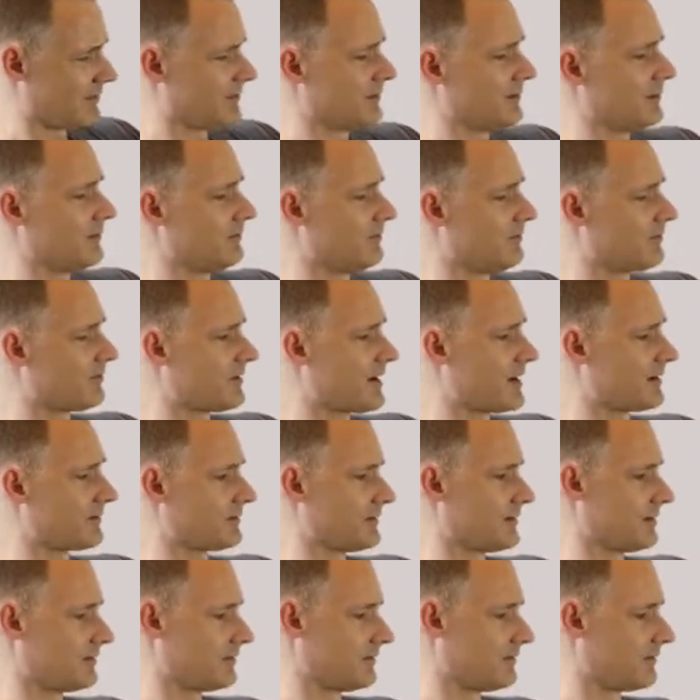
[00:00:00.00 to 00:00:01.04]
And then it retracts
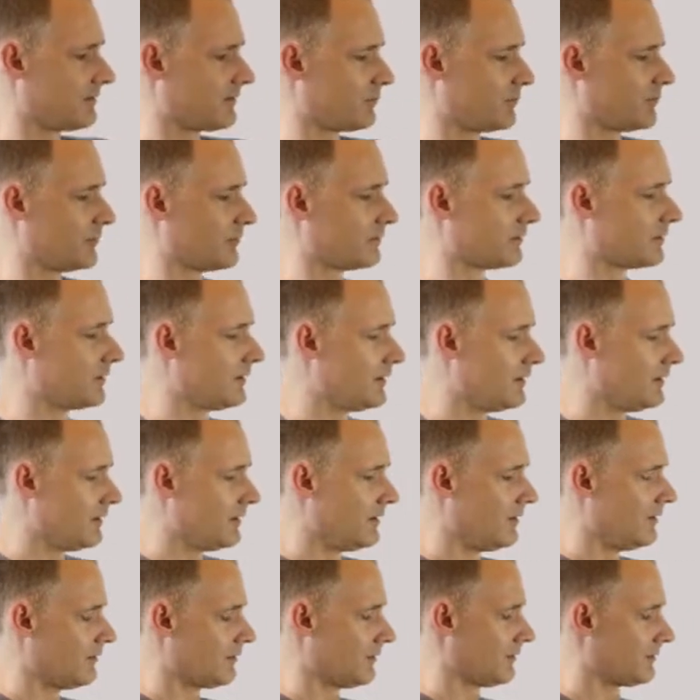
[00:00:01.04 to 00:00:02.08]
nice and smooth. So
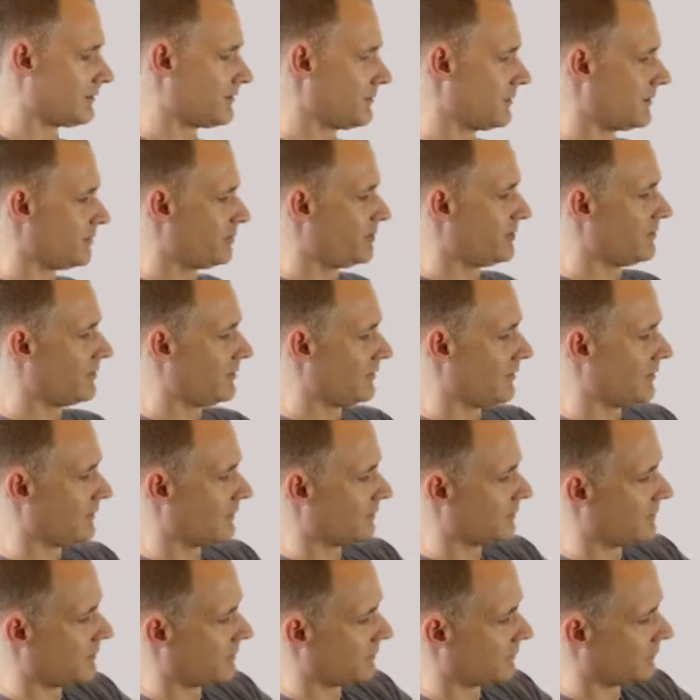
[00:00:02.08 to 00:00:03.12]
let's go ahead and pull on the
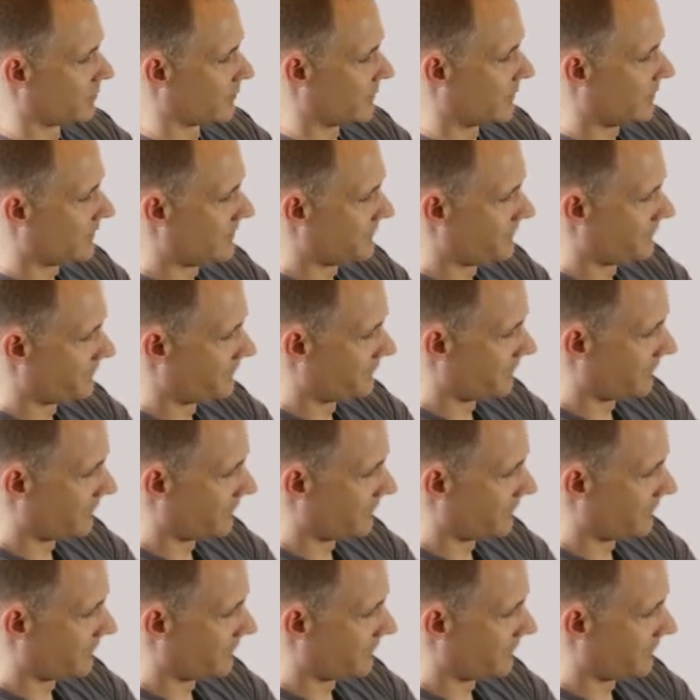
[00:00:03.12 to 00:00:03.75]
other one as well.